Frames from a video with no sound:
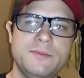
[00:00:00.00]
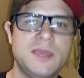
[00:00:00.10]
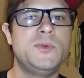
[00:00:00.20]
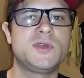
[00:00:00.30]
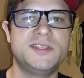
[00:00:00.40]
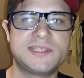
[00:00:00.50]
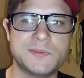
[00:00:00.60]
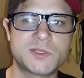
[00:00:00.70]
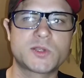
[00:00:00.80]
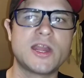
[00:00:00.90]
people can
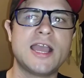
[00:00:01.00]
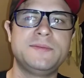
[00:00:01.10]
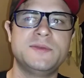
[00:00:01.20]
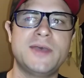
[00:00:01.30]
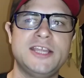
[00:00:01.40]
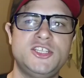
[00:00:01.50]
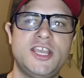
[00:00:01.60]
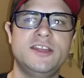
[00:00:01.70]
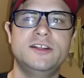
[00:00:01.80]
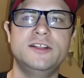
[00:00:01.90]
subscribe to my
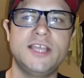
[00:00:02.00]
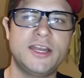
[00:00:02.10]
channel